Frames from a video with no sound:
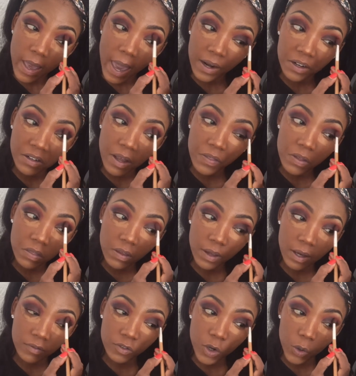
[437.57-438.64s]
And another
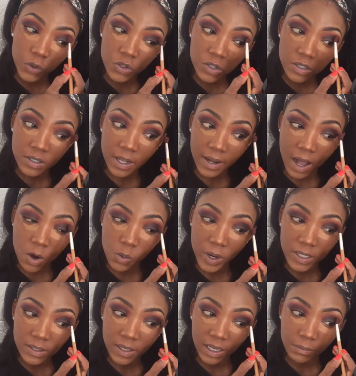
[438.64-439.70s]
thing I've noticed, like I
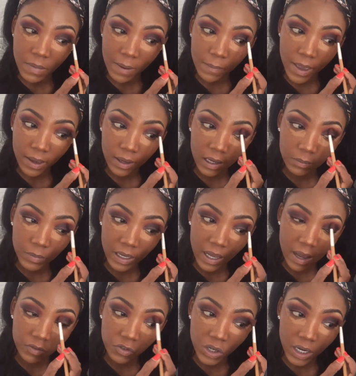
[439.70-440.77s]
always get my makeup, like
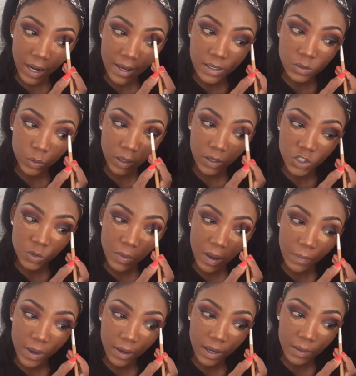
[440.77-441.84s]
I've realized when I do my
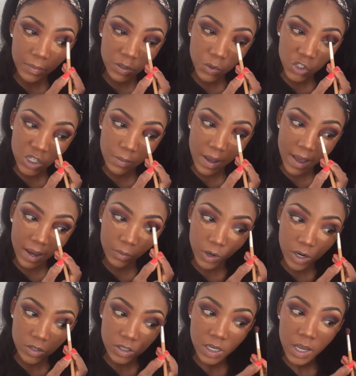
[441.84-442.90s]
makeup, especially my
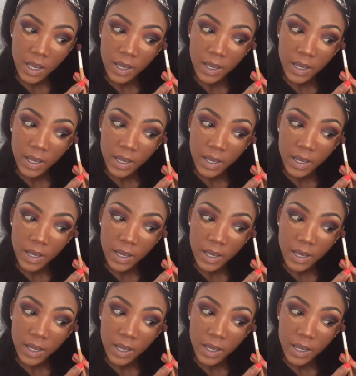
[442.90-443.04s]
eyebrows,